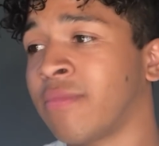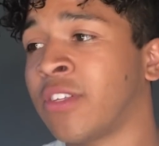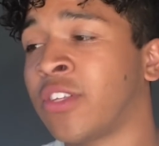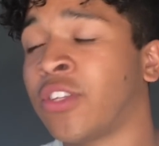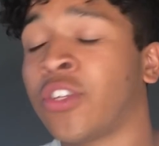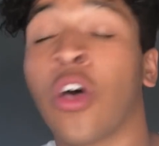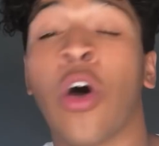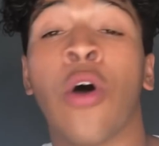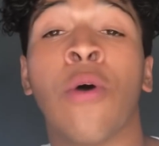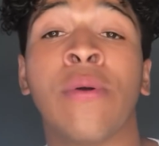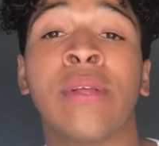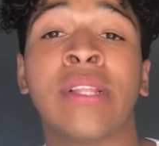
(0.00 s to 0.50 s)

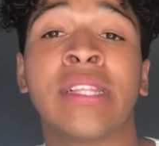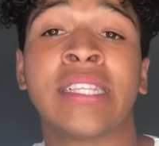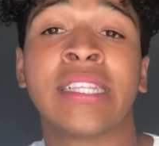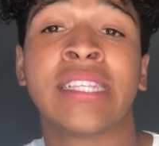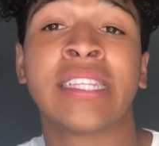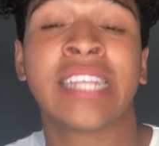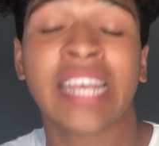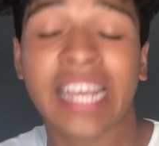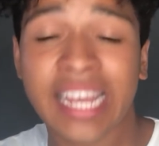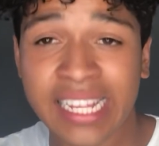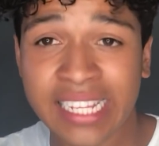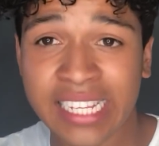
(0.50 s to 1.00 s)
So
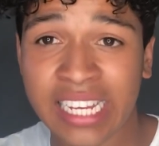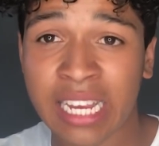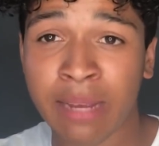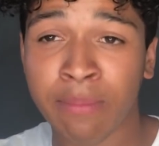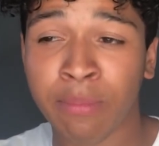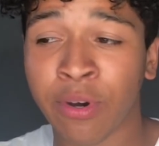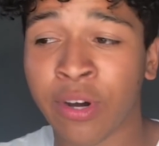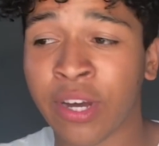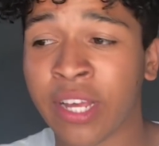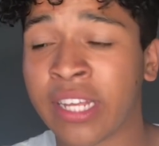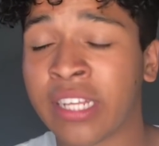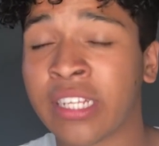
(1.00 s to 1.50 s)
TNT
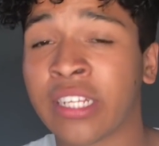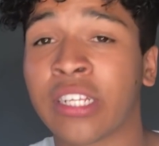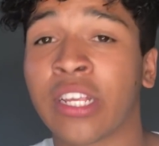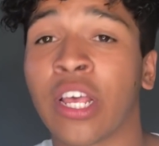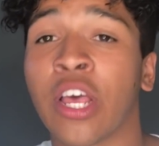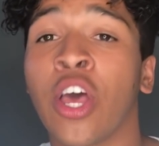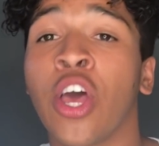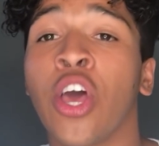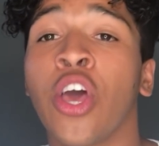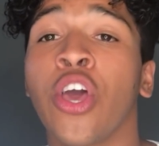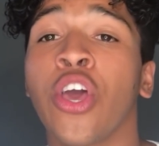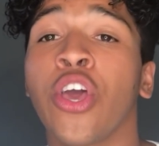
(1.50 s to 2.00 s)
boys,
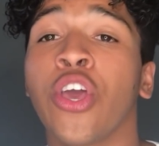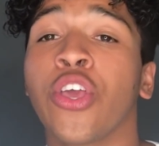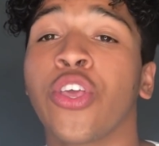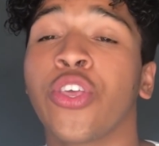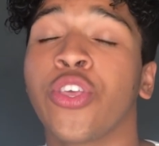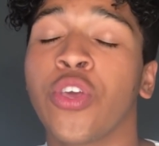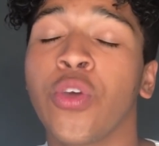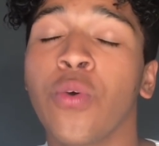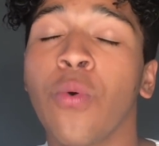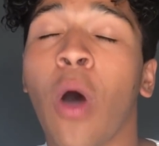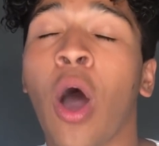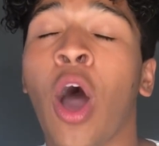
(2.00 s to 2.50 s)

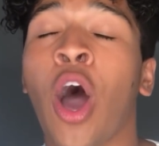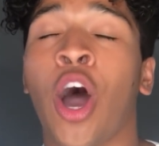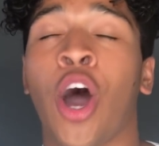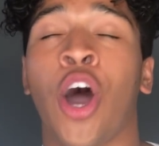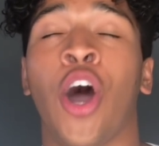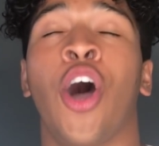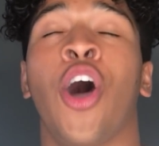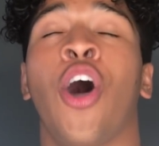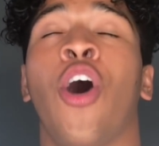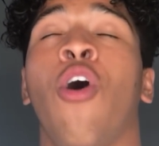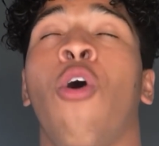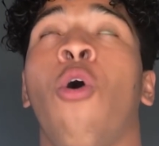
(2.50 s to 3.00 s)
you
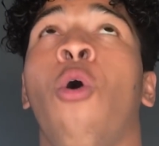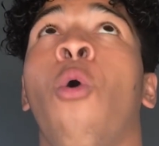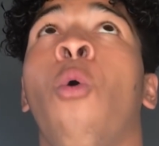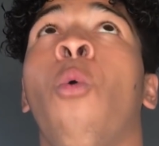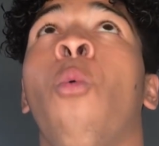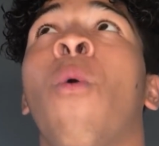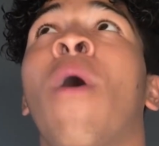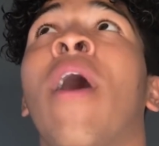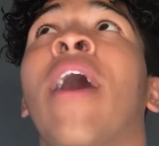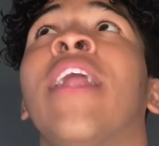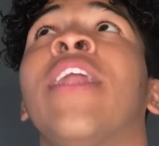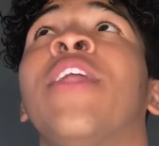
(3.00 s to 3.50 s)
are
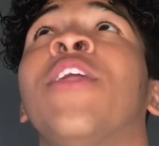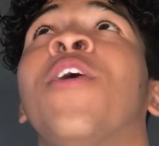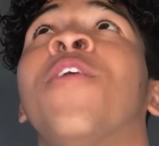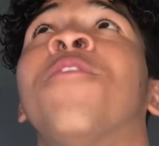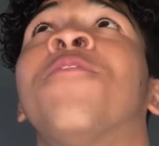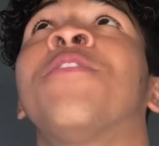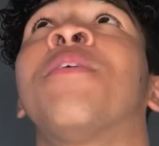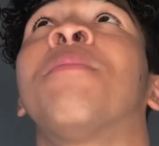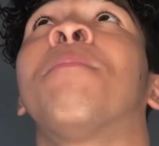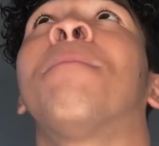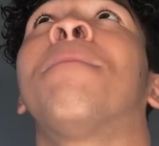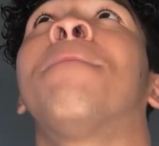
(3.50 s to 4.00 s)
one
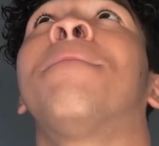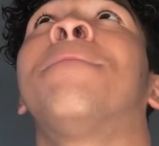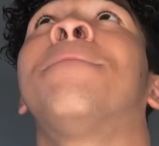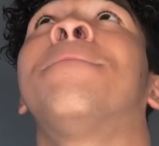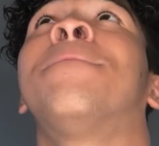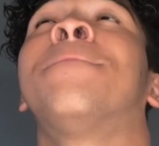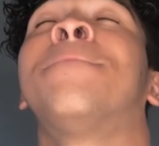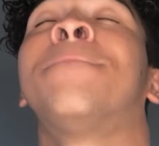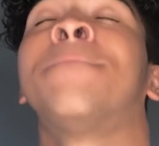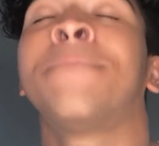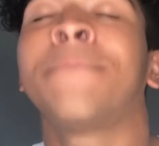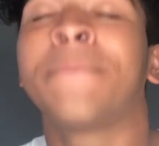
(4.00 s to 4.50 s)
of the
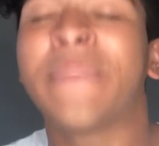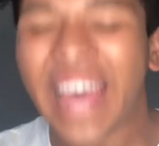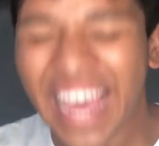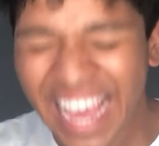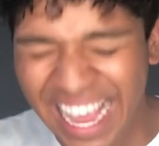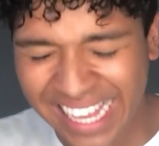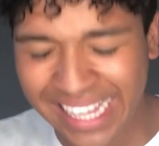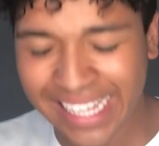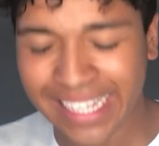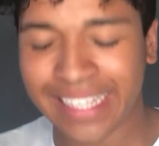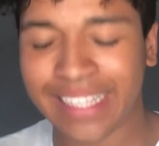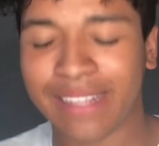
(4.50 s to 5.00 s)

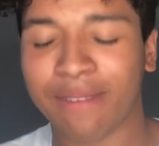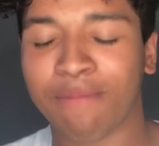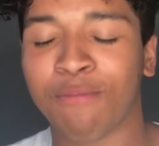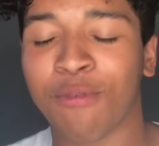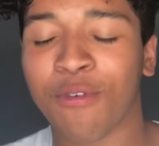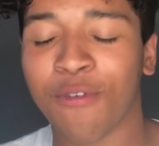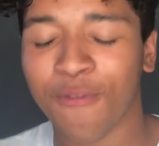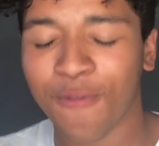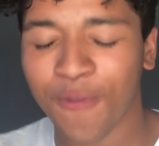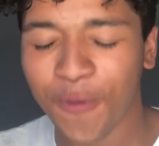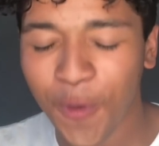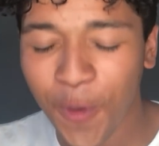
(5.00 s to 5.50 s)
best
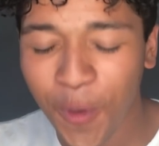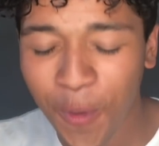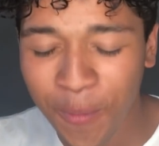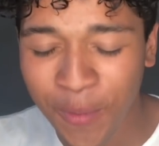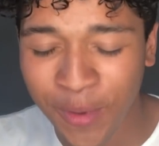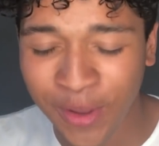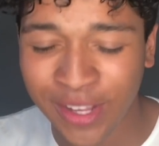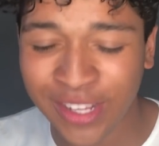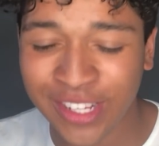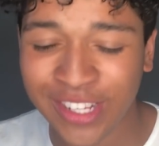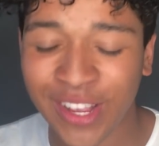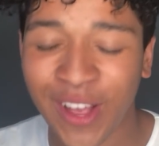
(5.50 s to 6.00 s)

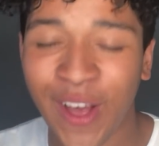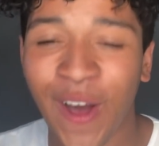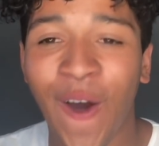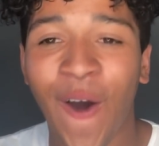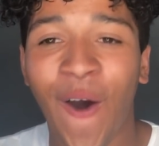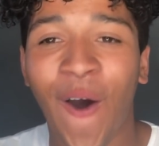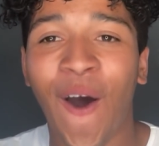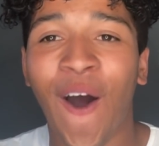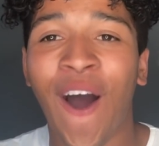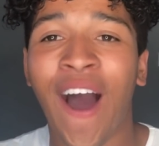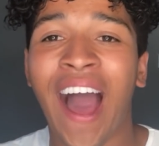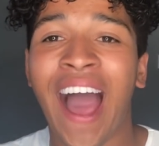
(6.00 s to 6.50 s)
performers
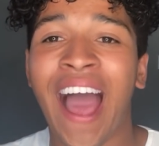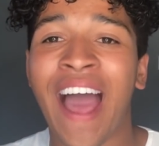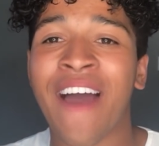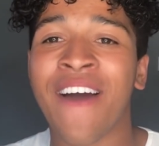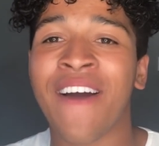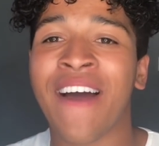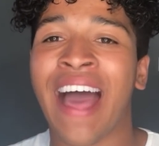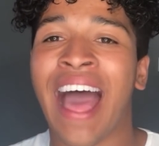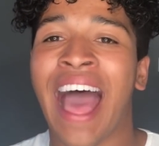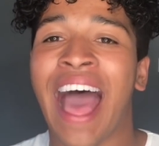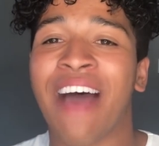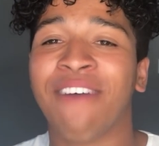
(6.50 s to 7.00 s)

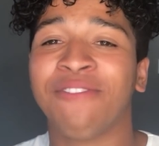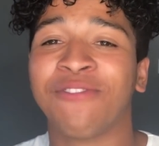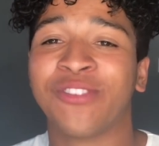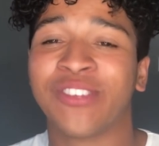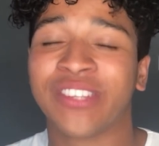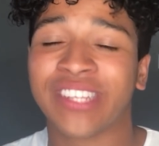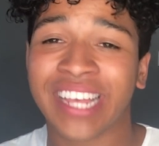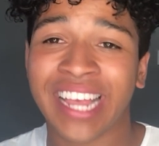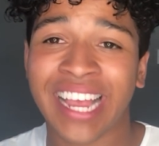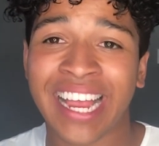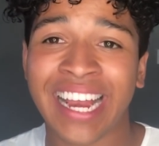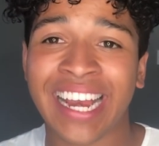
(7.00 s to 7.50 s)
I have
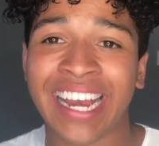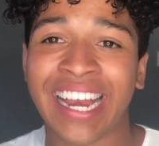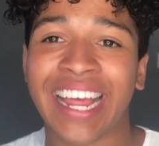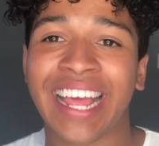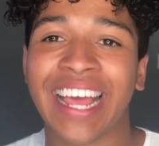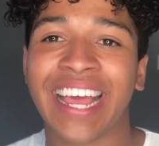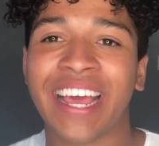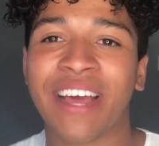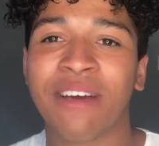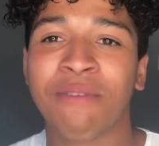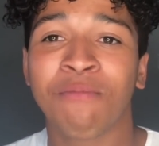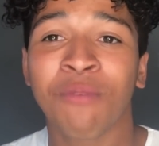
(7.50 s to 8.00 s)
seen
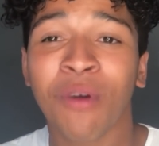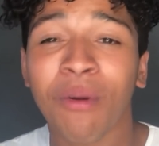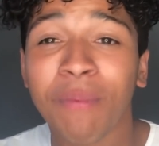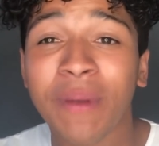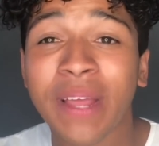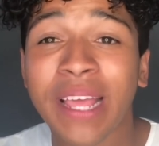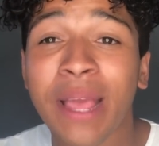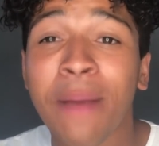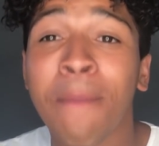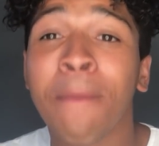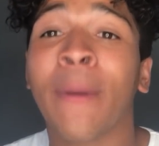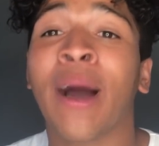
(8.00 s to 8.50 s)

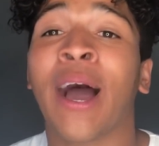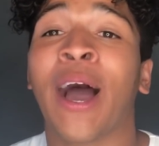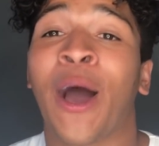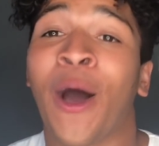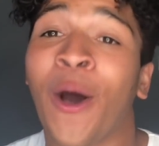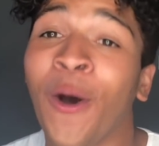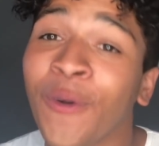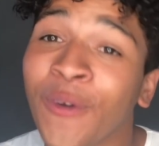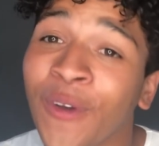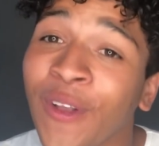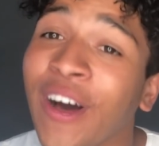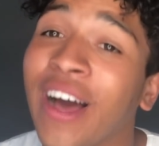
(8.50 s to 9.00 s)
probably in my
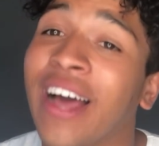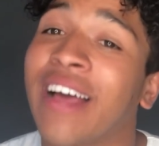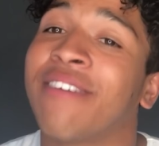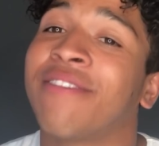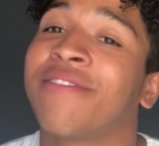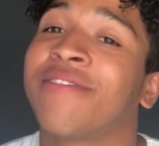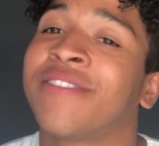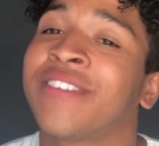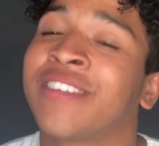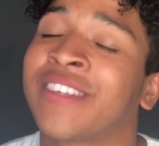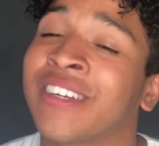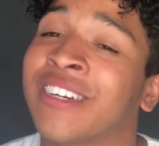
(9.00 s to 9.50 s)
whole life.
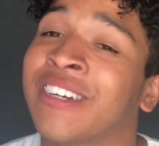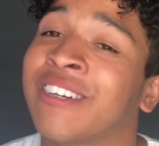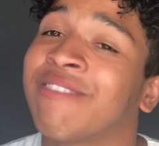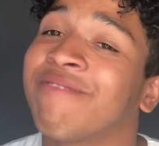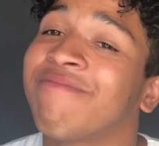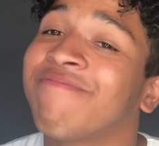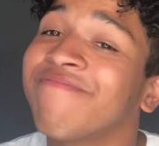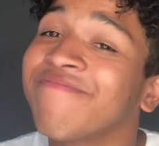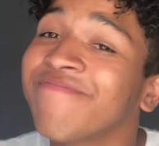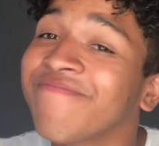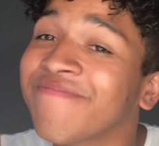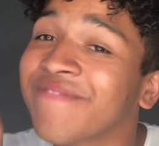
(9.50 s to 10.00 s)
So
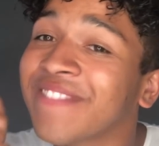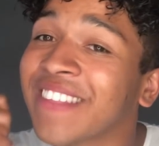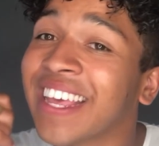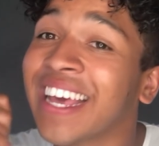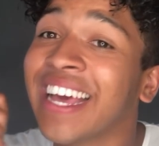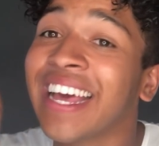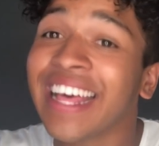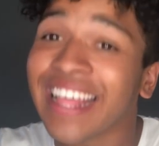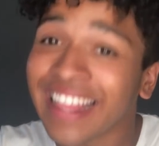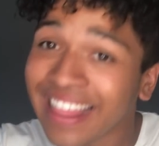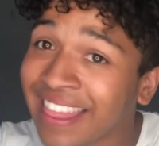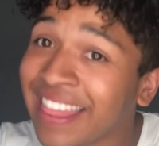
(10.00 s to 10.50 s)

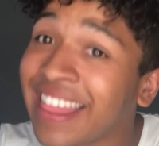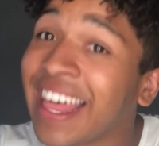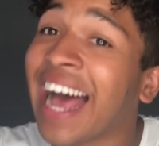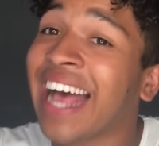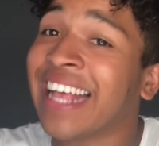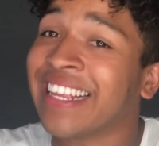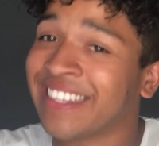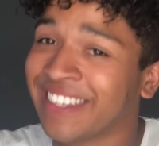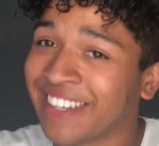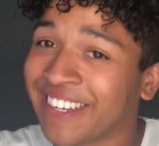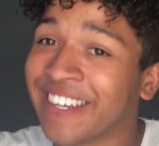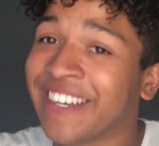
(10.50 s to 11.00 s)

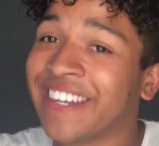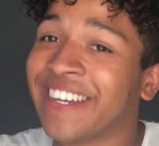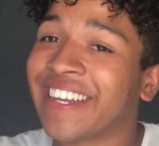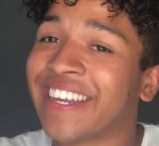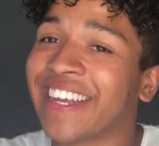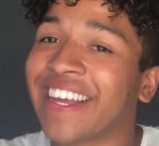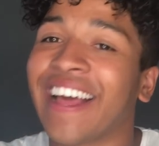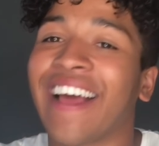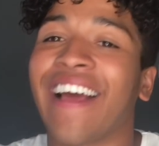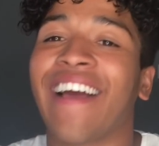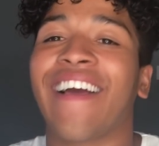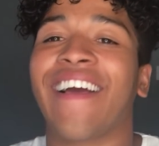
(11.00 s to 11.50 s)
that's
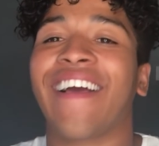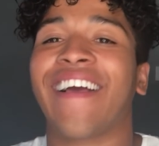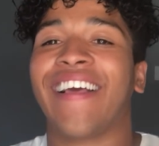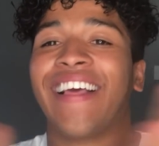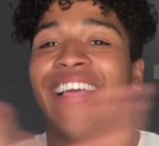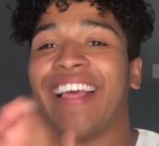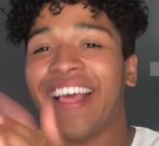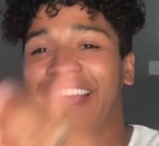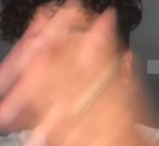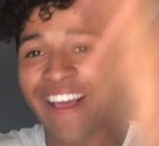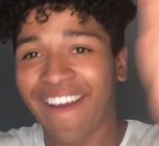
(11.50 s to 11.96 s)
good.